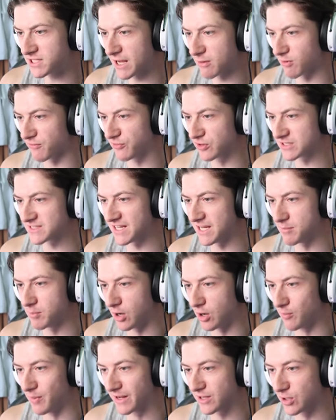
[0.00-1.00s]
one for the team. Oh,
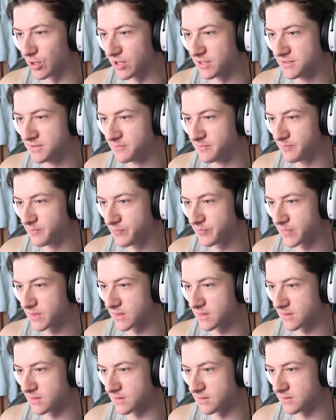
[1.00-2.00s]
my God.
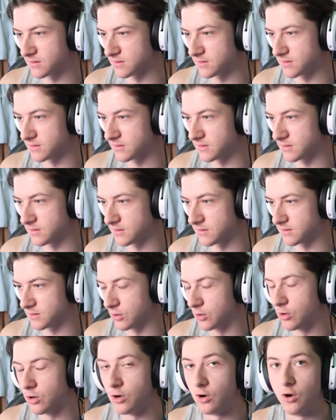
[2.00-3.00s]

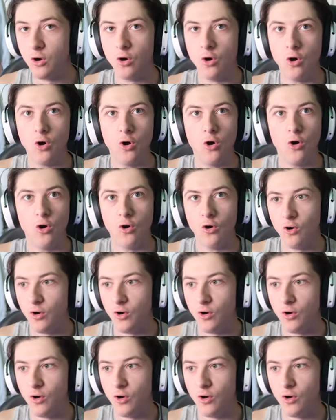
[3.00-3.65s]
Oh,